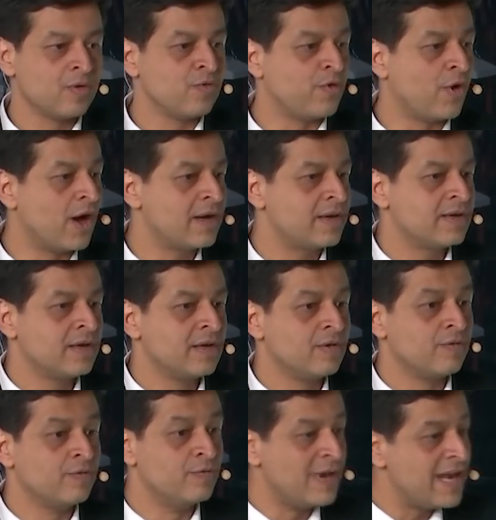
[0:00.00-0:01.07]
for
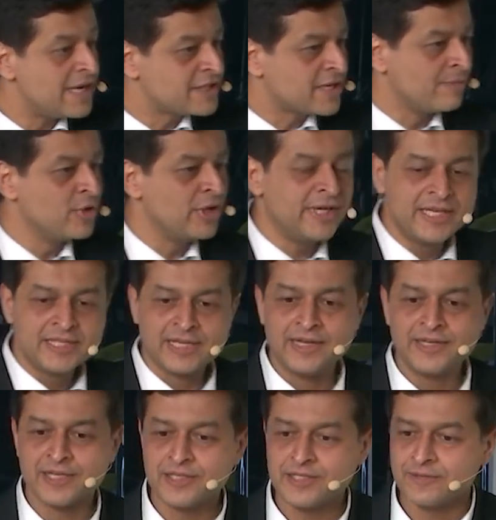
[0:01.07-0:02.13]
village community
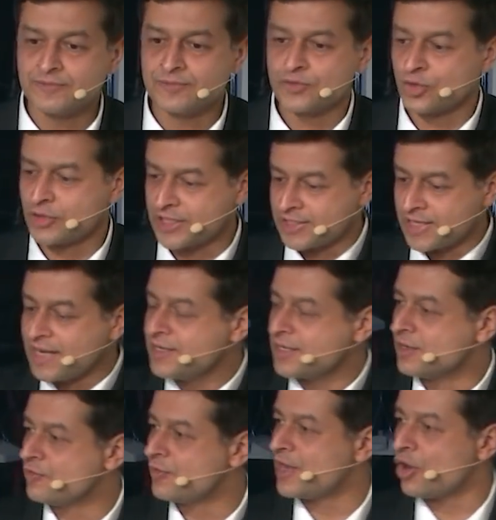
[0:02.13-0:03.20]
centers, so the
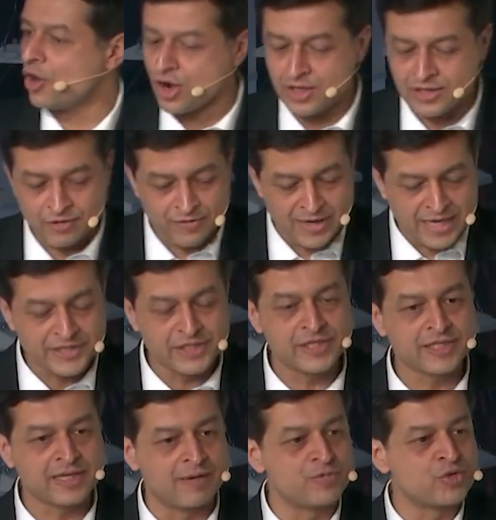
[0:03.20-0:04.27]
center where all the
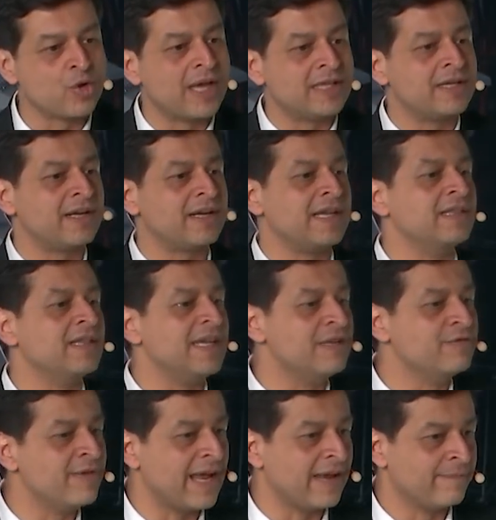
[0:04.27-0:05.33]
villagers come together in the
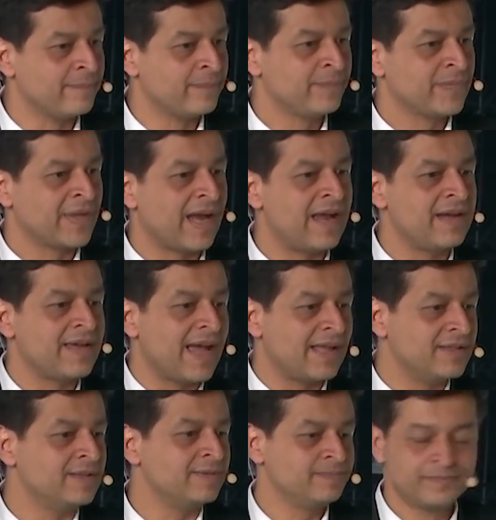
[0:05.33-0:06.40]
evening and
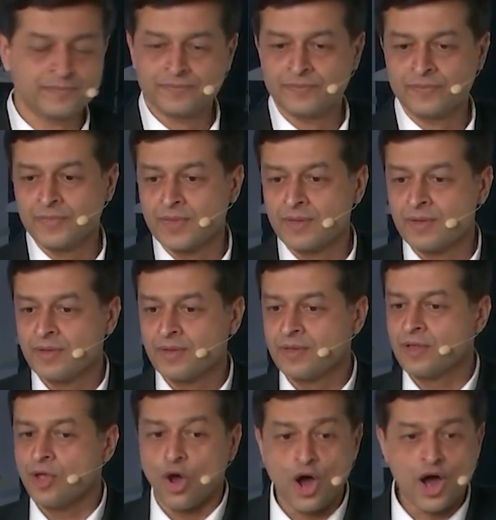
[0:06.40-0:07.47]
gather,
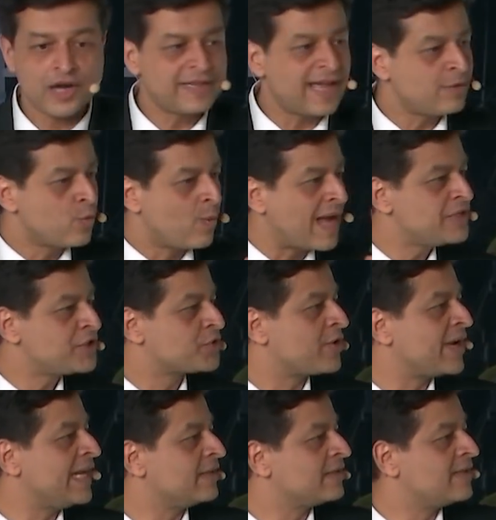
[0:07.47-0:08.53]
or that one
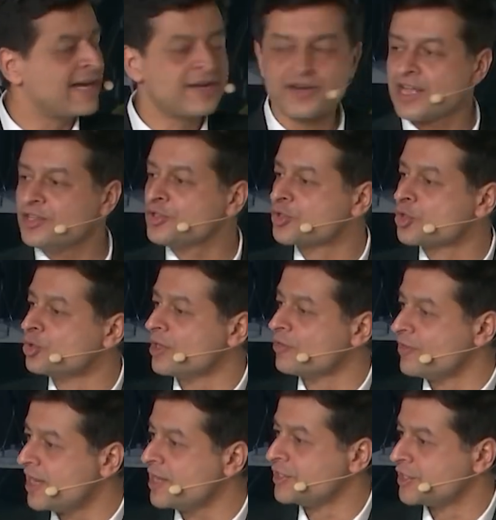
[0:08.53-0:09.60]
street that runs through the
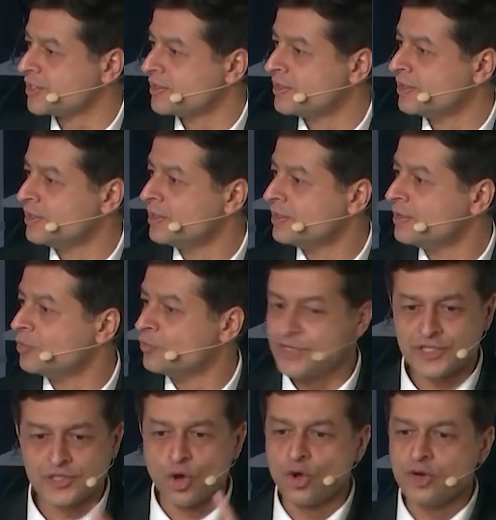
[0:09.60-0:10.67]
village,
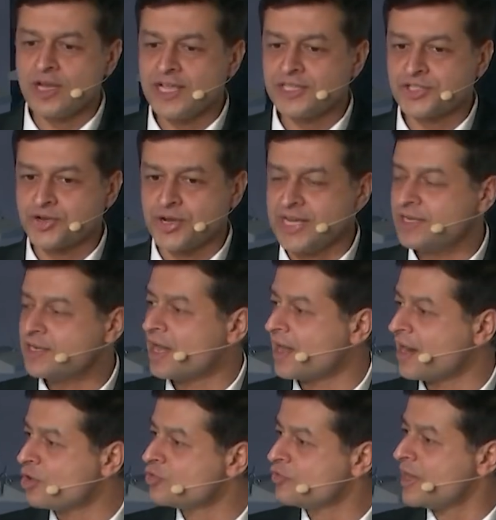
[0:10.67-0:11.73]
which is the only street
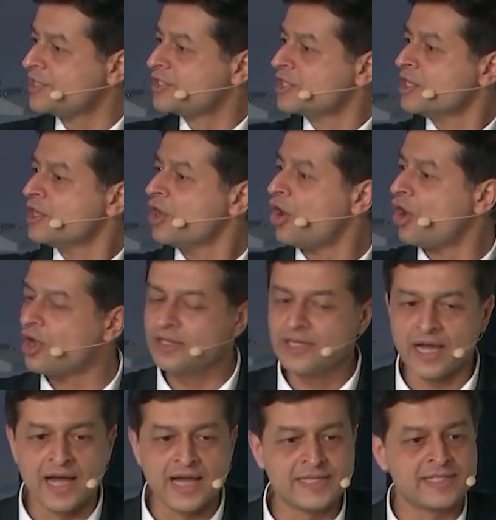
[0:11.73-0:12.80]
around which all
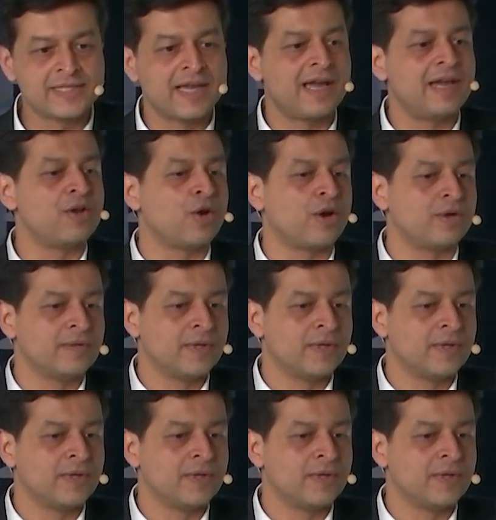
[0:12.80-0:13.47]
the huts and